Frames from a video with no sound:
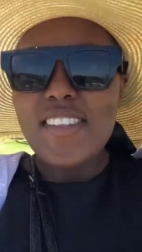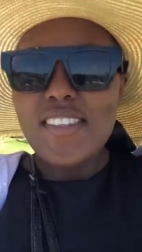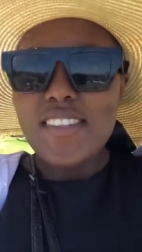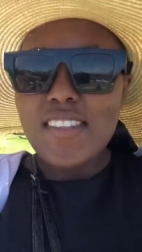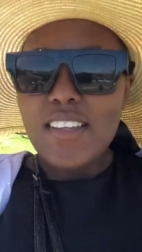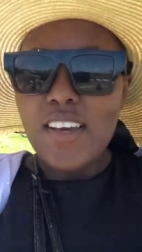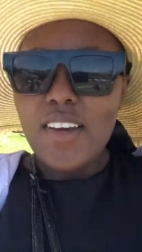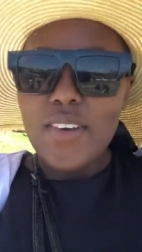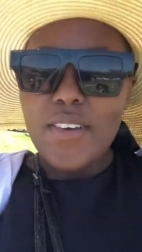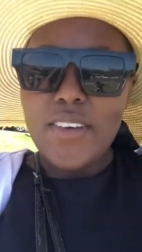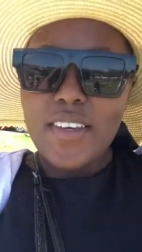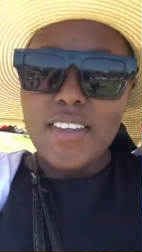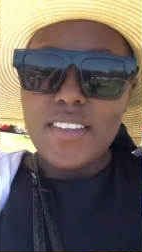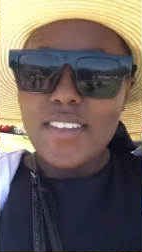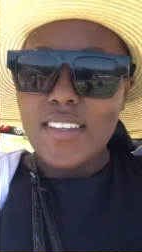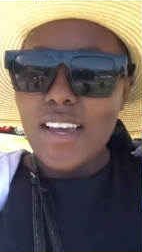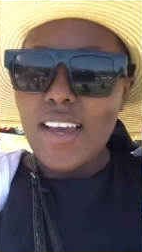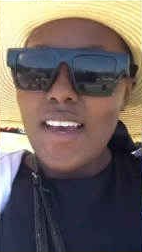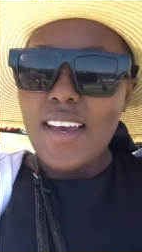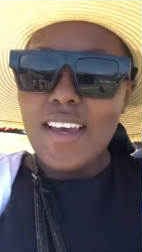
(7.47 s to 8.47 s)
so
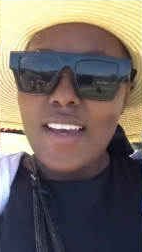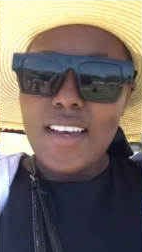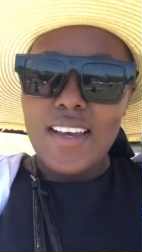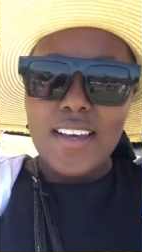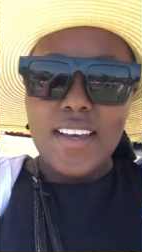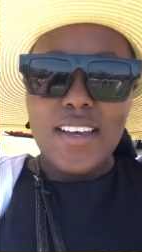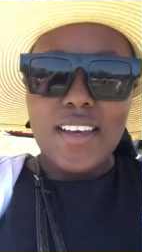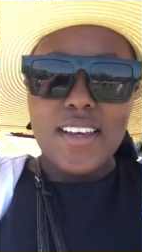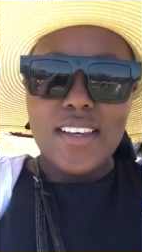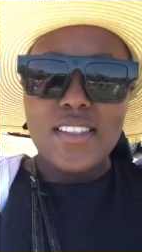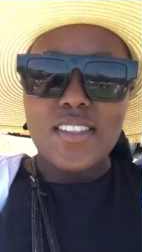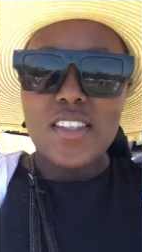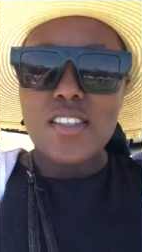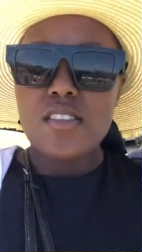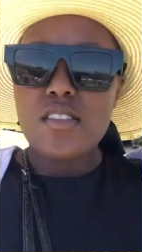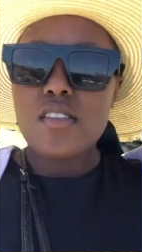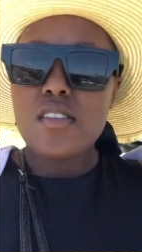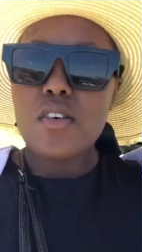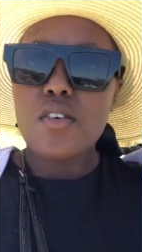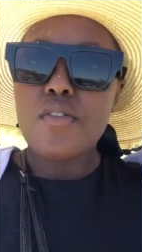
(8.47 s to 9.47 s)
yes, it's
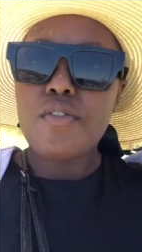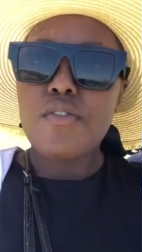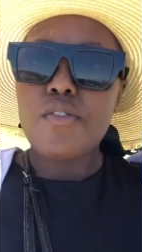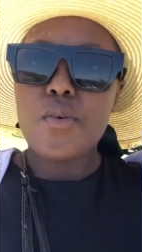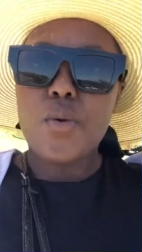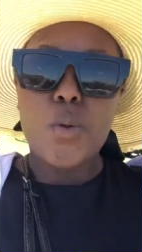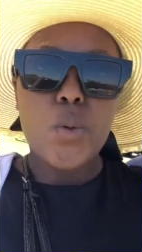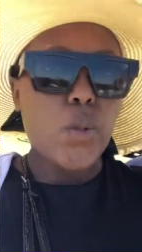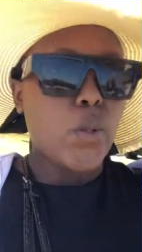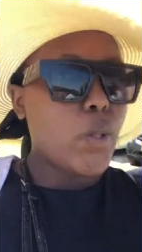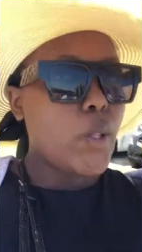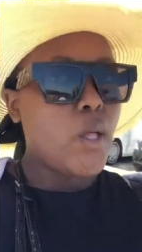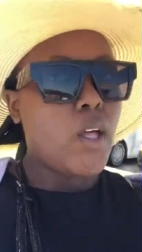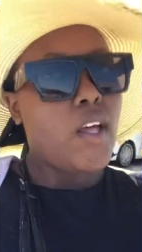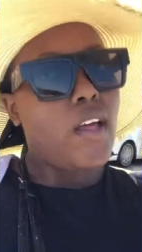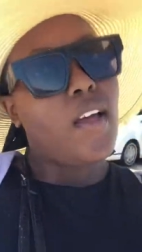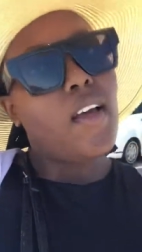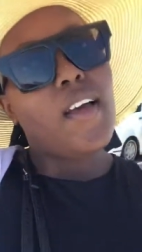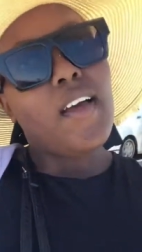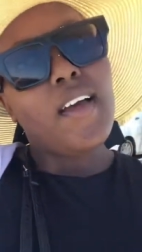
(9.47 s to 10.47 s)
so full.
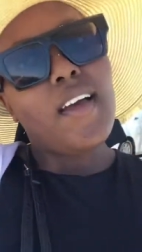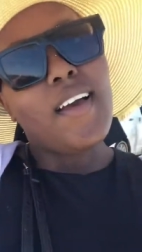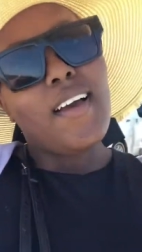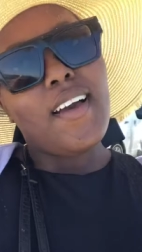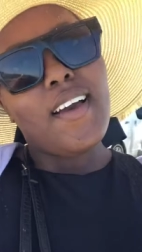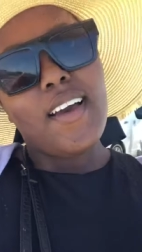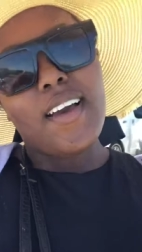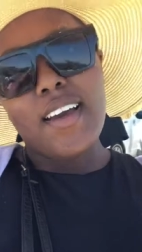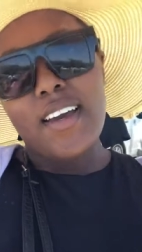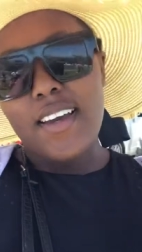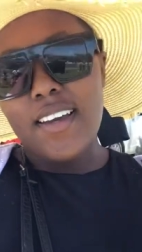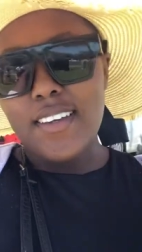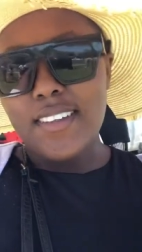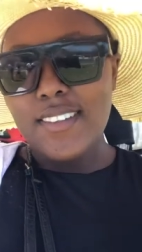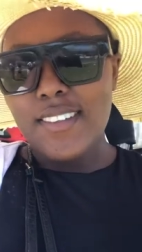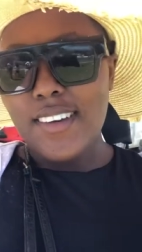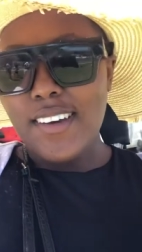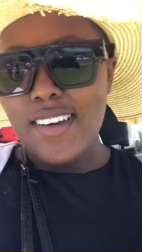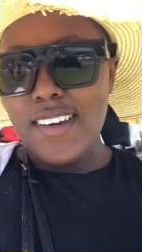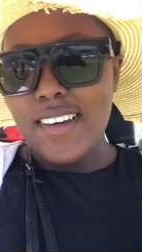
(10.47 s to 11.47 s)

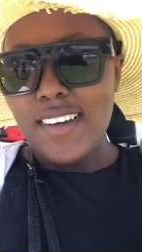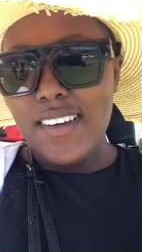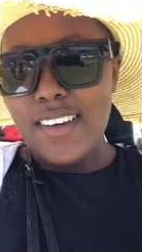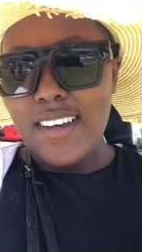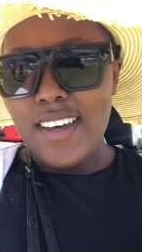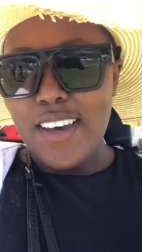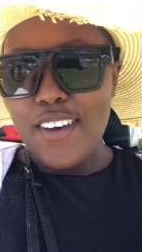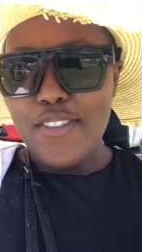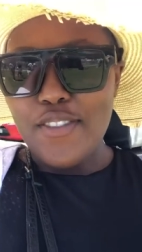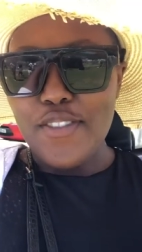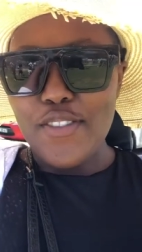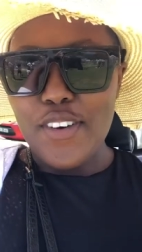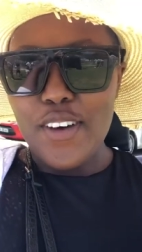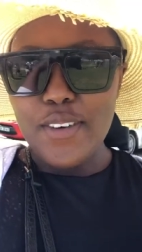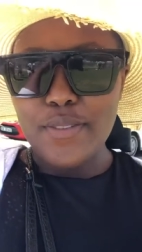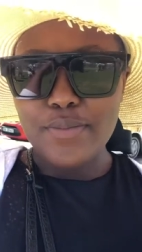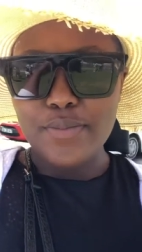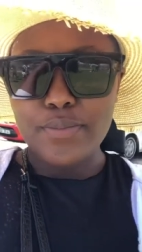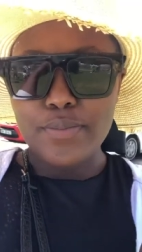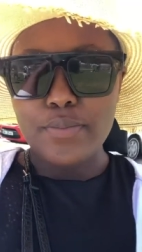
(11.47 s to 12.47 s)
And yeah, I
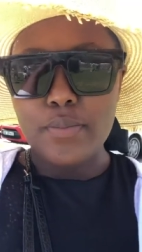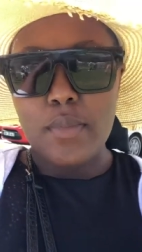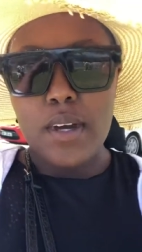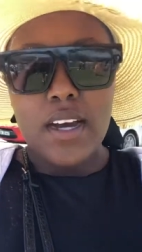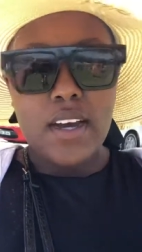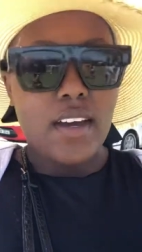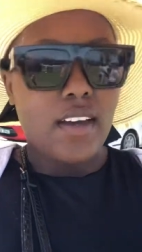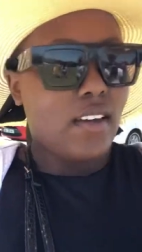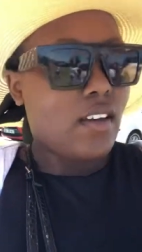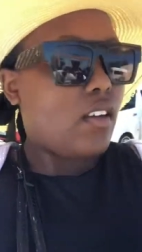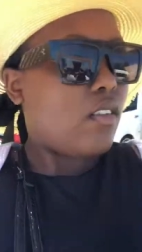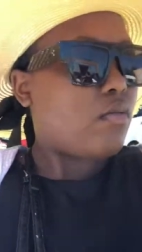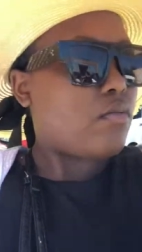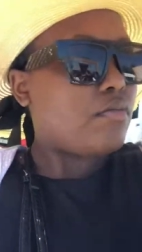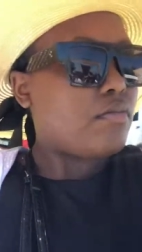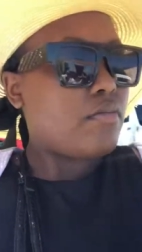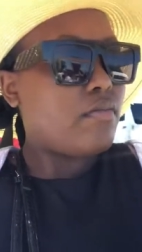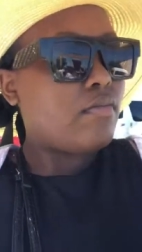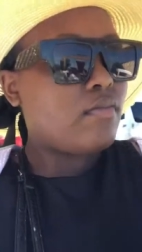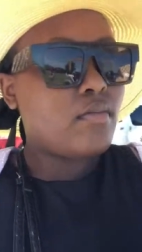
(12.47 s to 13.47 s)
have my
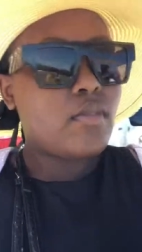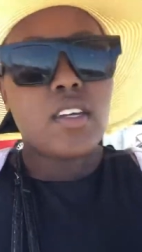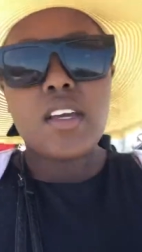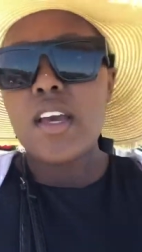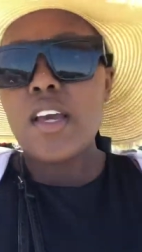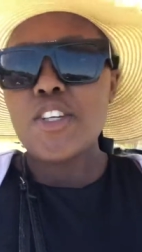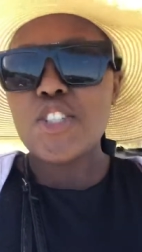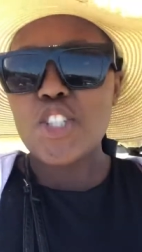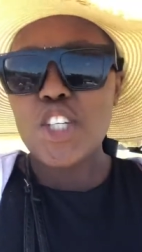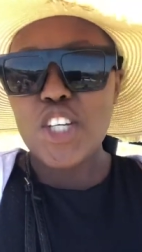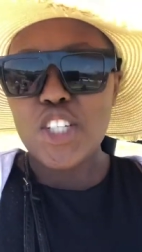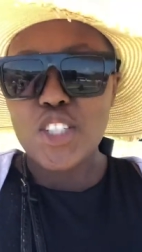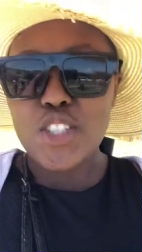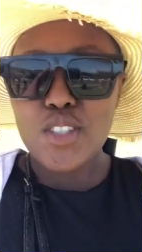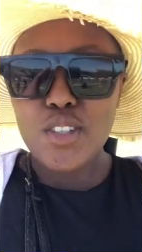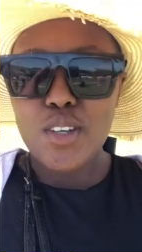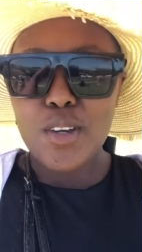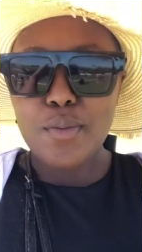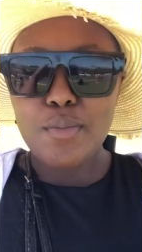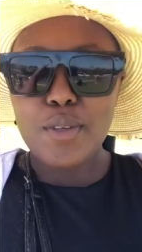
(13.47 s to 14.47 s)

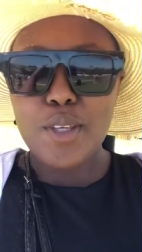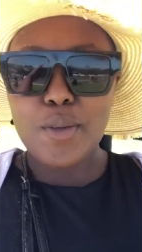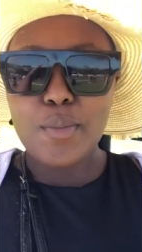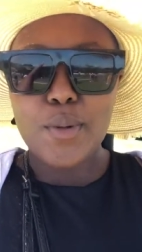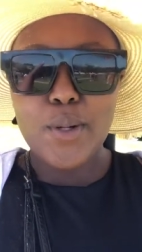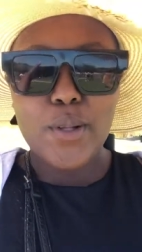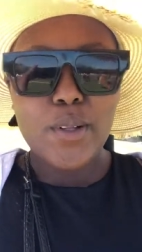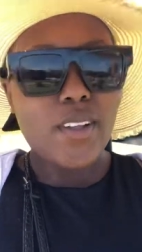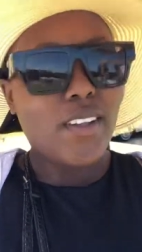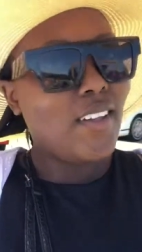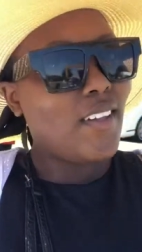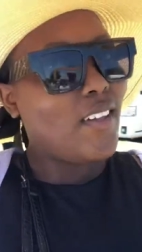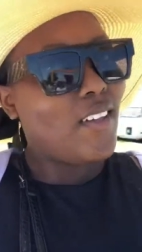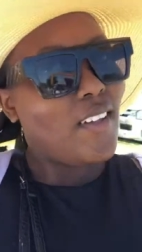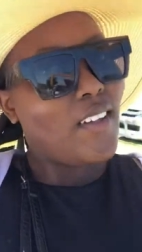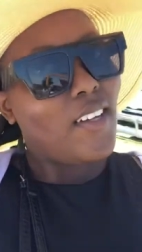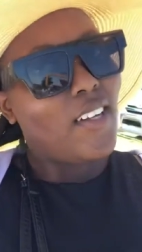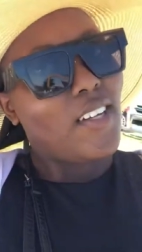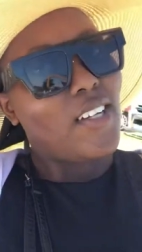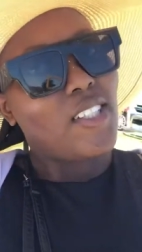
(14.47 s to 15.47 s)
church people,
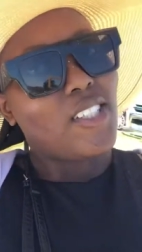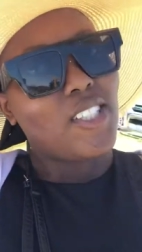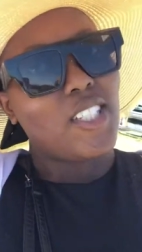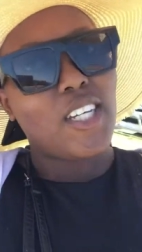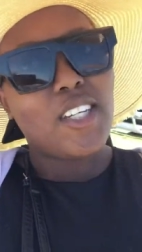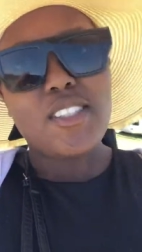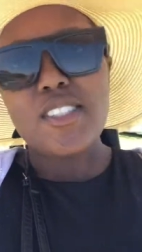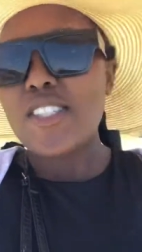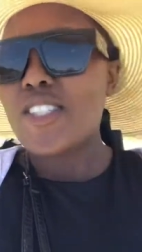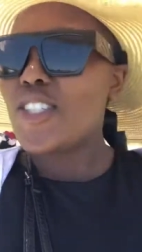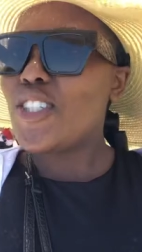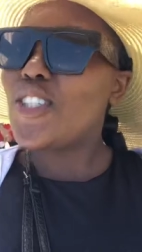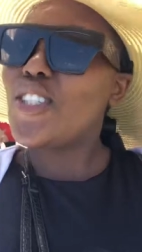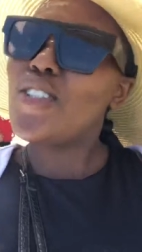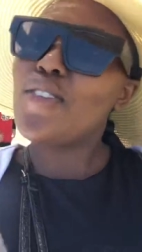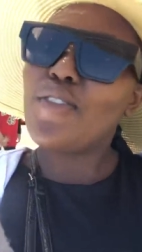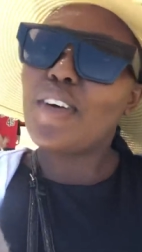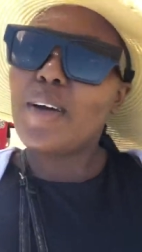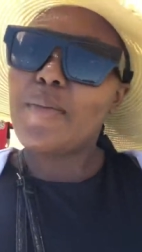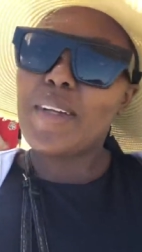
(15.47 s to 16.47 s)
church
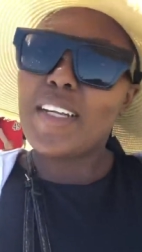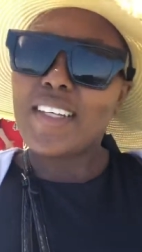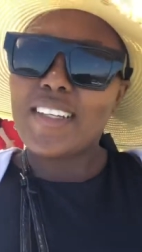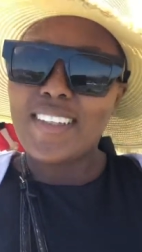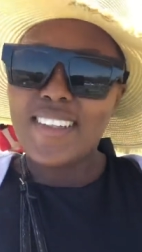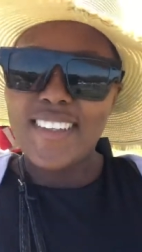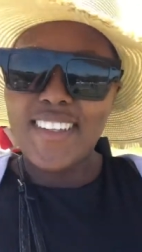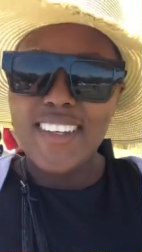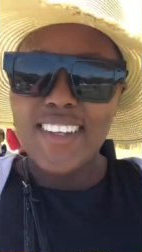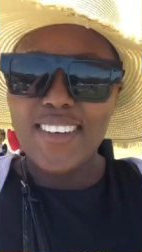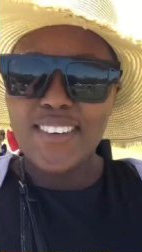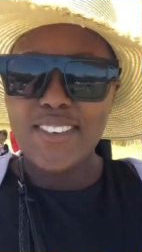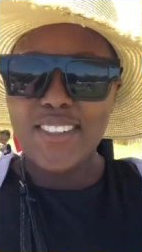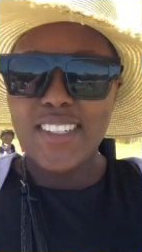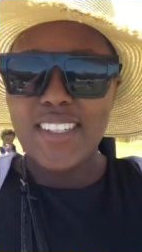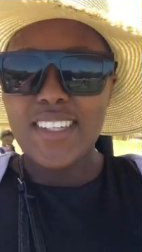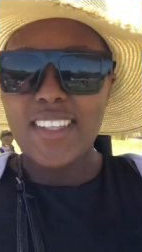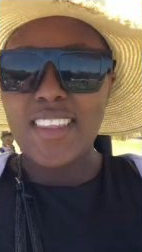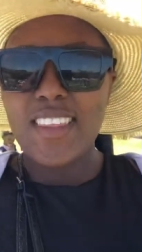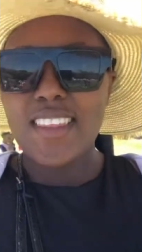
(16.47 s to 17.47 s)
family
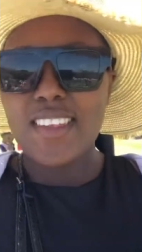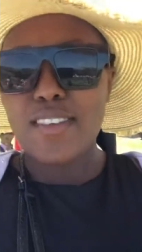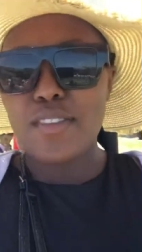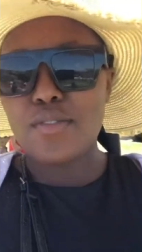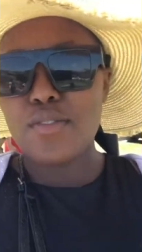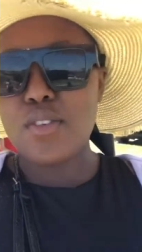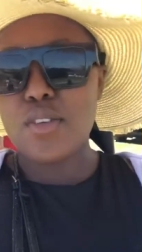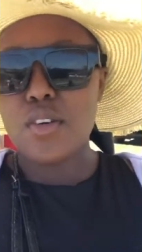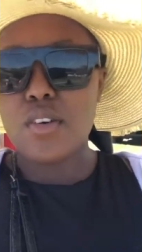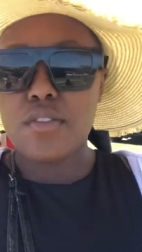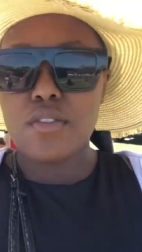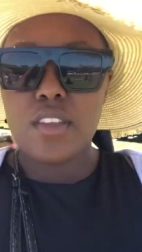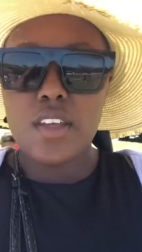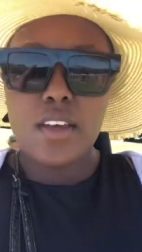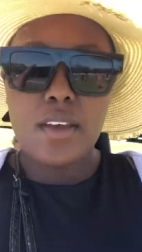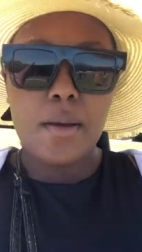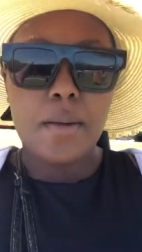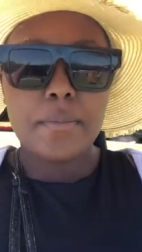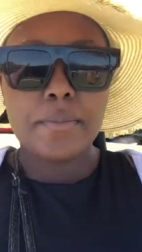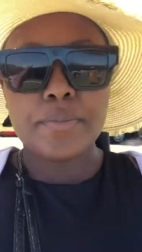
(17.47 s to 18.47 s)
with a few of
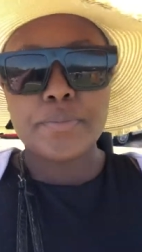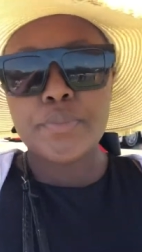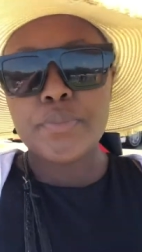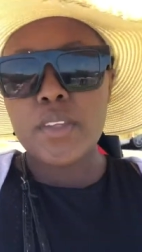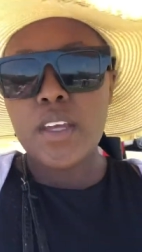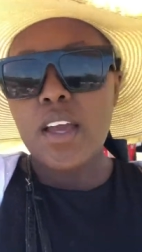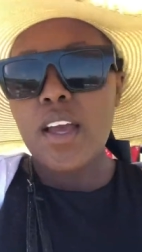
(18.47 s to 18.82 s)
them.